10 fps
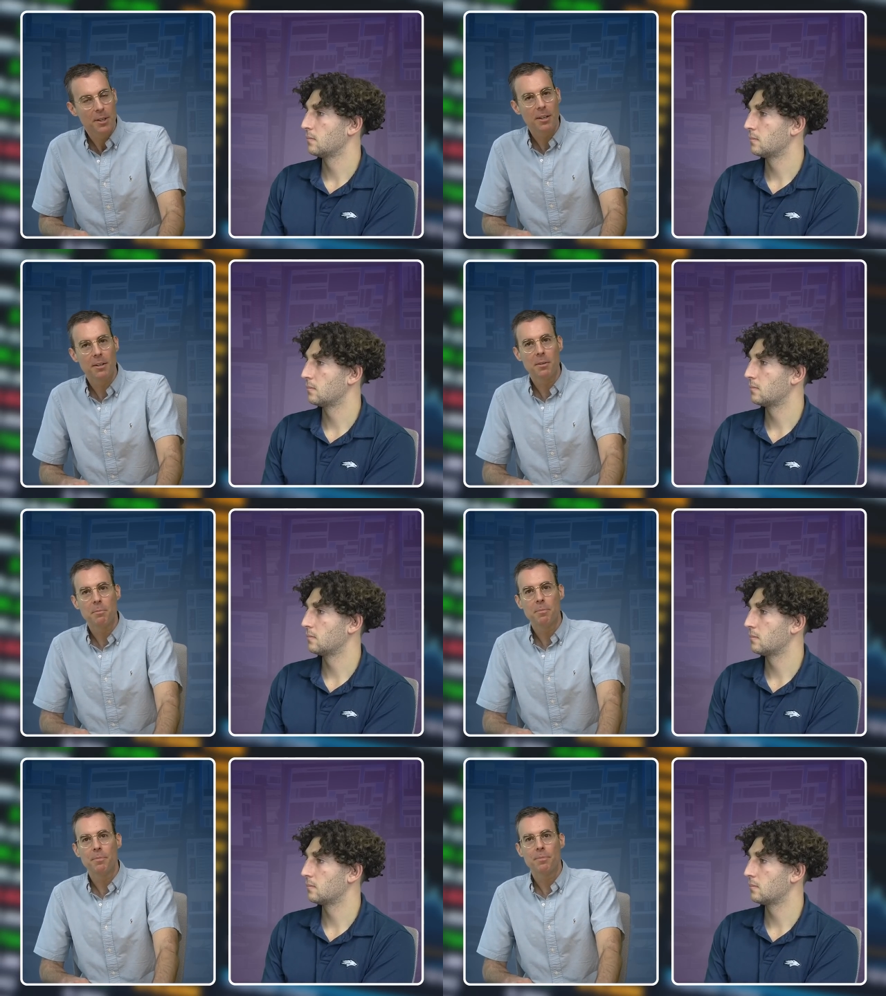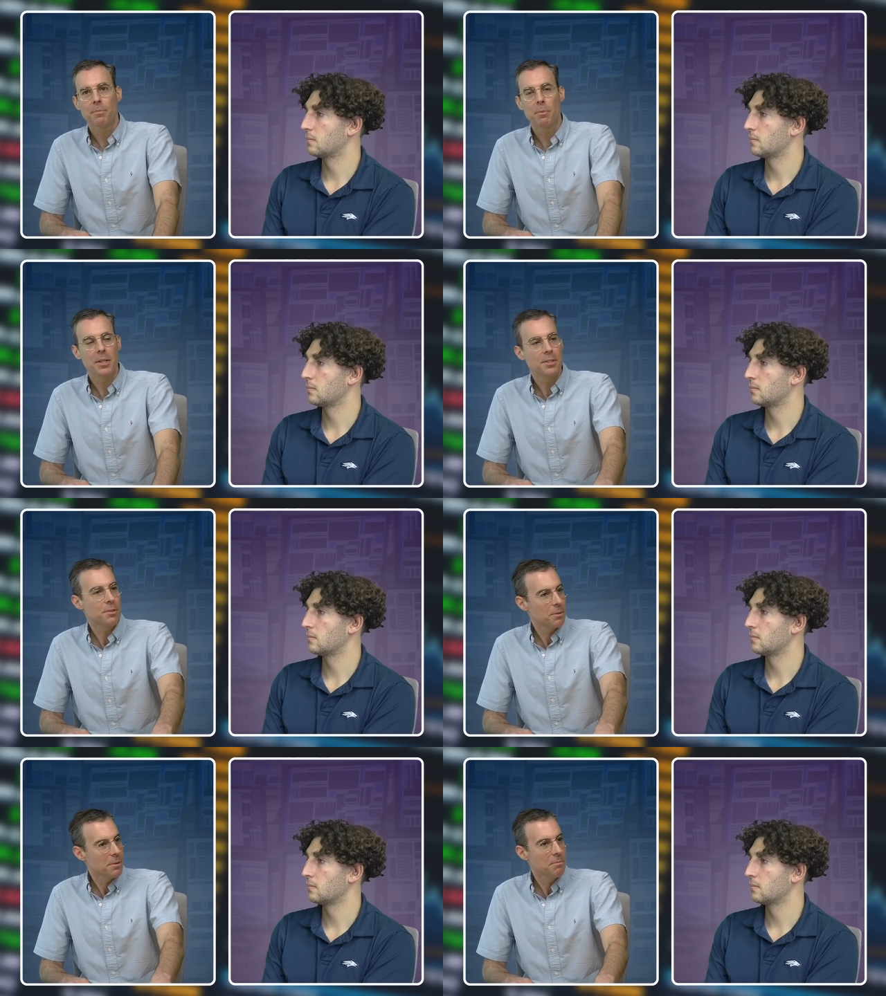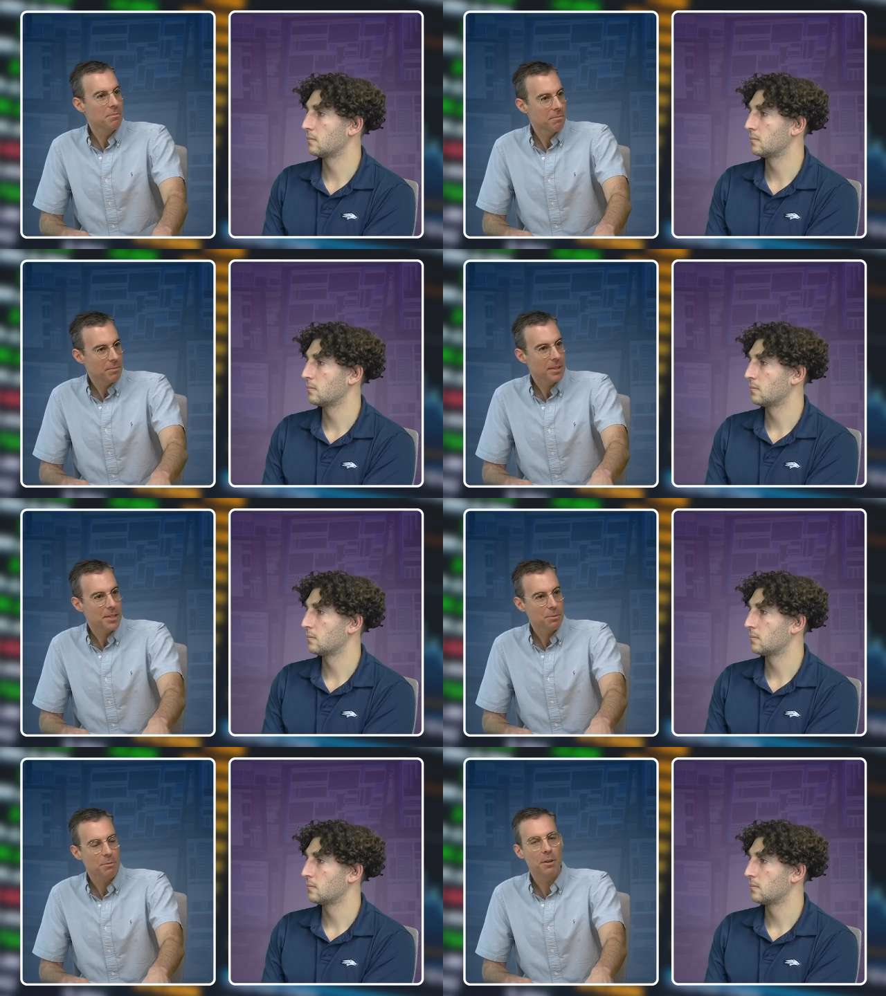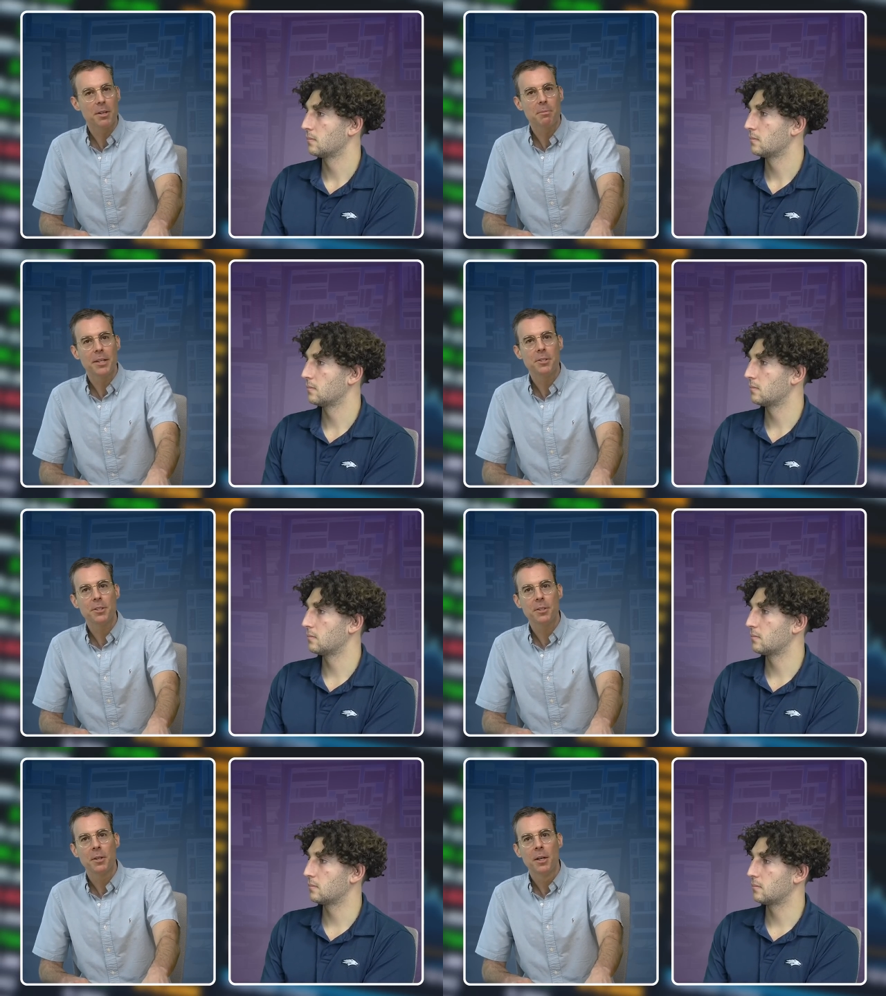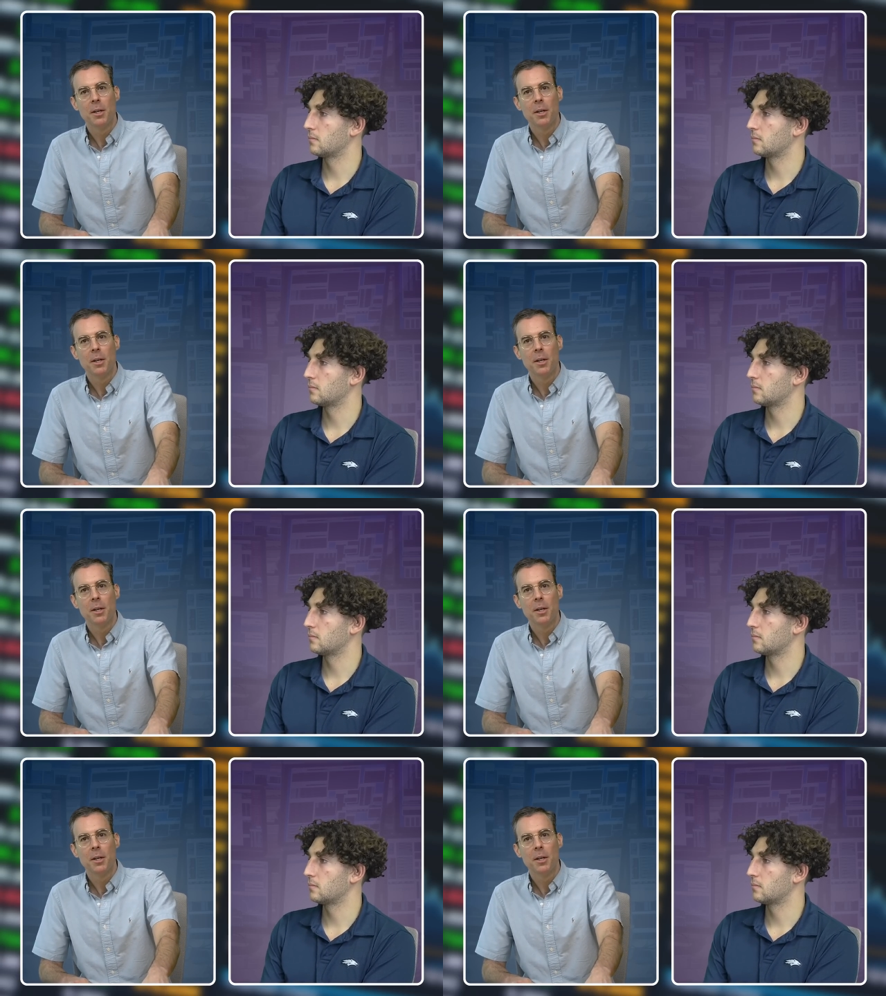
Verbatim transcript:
Speaker 1: Um, brainstorm as we've already mentioned.